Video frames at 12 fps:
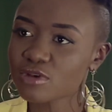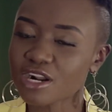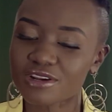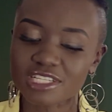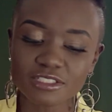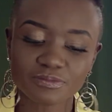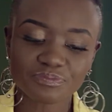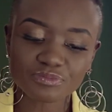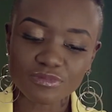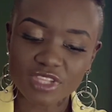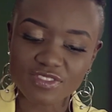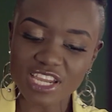marriage
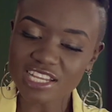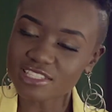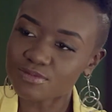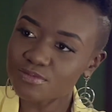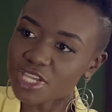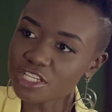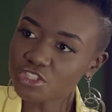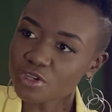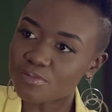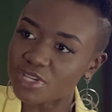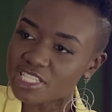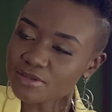that has made you
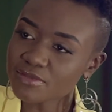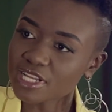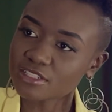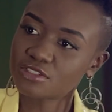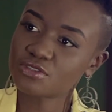a better man